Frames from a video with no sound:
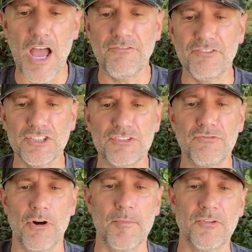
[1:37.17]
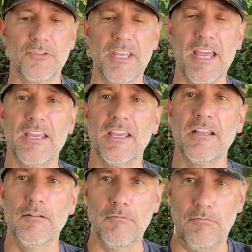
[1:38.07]
First and foremost,
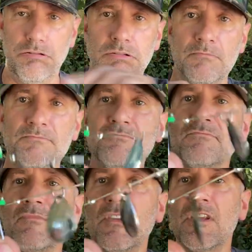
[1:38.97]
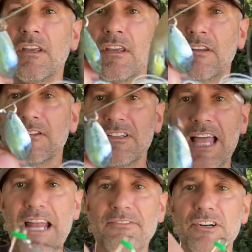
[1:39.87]
okay. There's a
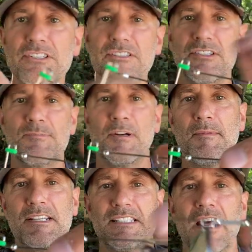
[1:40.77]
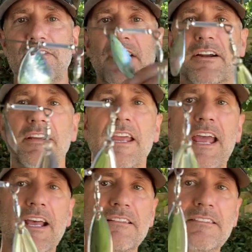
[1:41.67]
lot of versions of spinnerbaits out there,
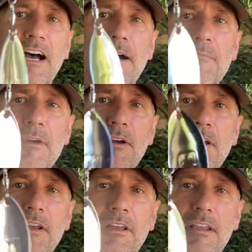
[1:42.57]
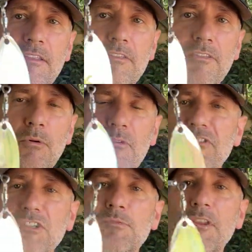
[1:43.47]
and the
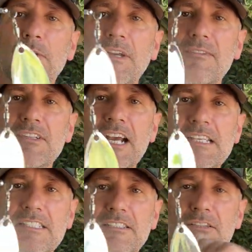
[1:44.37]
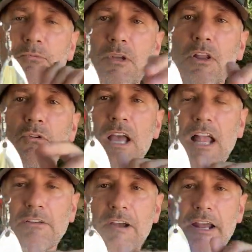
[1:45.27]
first one that we're giving you guys is the Willow
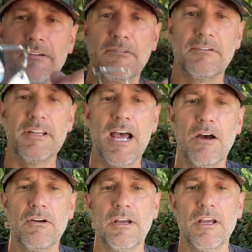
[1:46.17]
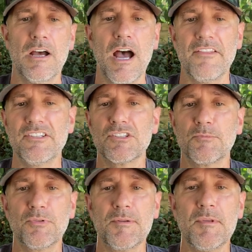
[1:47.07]
Colorado. Now, these are
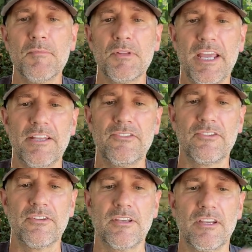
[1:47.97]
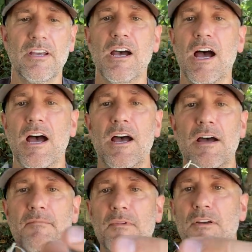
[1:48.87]
premium blades,
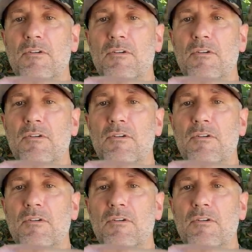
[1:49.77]
custom